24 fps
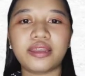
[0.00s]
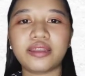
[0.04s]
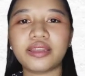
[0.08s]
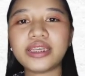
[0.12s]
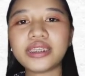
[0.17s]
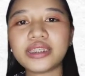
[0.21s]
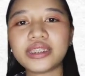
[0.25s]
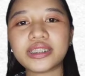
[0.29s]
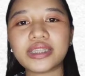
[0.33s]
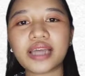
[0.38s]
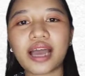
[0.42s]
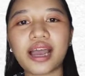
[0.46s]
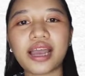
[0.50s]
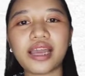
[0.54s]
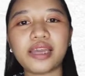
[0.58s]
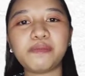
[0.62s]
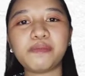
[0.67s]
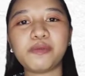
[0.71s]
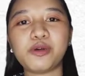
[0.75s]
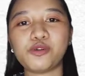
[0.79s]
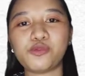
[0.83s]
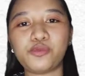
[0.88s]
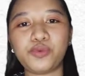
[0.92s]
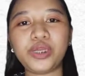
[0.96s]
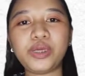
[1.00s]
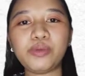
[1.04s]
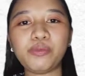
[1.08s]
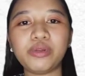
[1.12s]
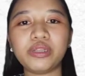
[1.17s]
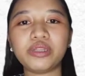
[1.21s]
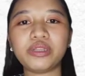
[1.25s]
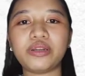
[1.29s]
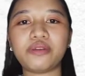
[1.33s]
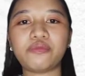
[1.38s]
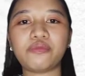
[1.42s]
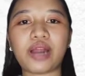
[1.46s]
This time, we
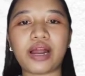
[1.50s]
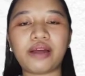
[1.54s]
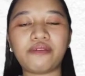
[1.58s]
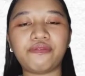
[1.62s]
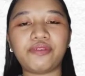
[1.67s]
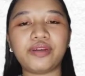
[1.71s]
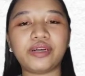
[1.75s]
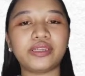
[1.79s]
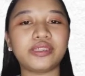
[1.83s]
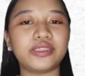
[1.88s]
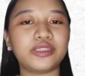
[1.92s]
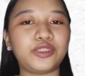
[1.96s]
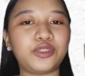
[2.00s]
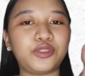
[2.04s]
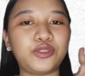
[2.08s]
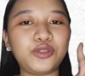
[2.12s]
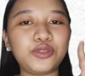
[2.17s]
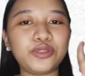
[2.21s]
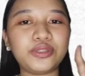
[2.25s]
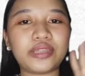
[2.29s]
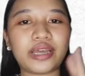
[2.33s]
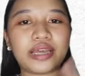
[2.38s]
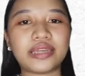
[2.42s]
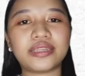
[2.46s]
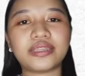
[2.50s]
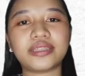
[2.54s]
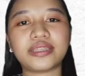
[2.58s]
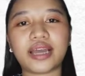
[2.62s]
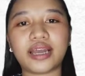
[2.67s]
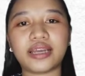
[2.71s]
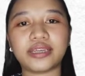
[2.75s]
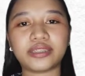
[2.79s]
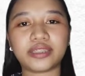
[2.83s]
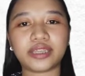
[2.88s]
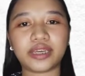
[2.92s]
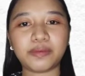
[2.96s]
will unravel two test
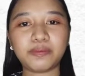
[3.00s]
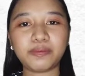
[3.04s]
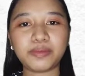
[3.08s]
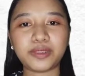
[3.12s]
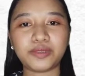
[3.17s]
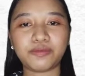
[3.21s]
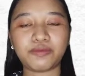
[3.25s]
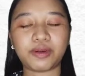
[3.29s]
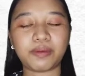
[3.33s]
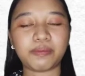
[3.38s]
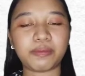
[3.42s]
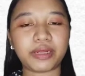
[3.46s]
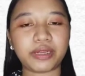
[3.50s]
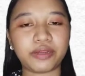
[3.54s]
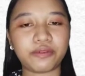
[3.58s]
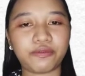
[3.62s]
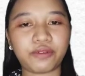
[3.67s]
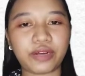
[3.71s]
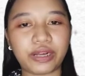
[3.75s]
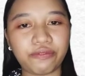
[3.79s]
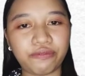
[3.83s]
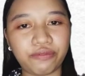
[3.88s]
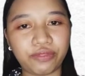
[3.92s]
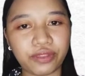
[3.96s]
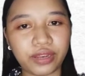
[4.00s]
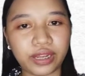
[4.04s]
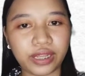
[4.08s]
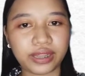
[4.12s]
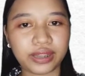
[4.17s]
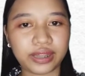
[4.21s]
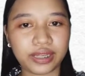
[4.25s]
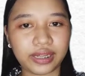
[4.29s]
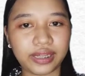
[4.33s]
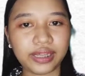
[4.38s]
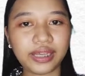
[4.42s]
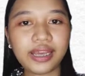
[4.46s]
items from EDA
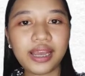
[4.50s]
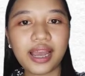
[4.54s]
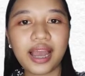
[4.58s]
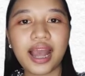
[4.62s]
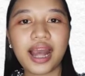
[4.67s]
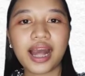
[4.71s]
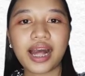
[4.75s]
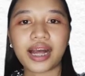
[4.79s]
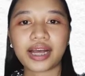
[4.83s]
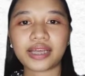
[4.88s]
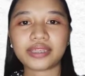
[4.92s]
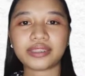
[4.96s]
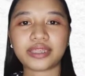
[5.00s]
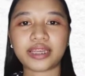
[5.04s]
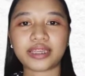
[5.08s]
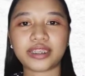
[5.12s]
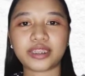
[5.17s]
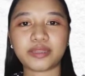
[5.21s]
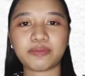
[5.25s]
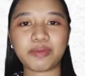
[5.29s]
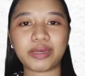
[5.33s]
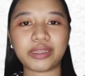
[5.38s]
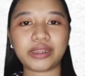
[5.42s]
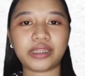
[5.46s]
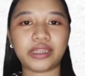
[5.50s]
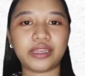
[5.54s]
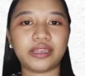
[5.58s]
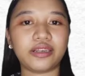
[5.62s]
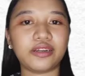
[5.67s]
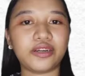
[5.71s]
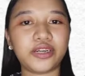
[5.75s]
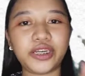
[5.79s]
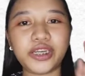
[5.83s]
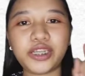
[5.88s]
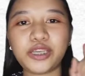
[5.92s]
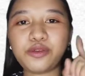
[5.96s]
533, Assessment in
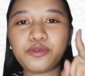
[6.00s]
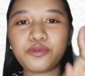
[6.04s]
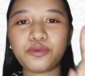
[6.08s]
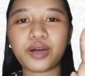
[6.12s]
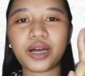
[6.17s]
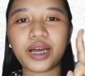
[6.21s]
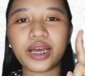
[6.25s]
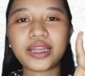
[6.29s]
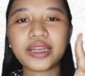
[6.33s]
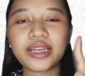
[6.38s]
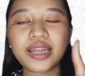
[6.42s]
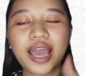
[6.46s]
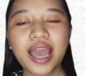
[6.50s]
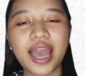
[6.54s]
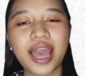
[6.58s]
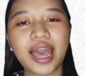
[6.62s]
Learning 1,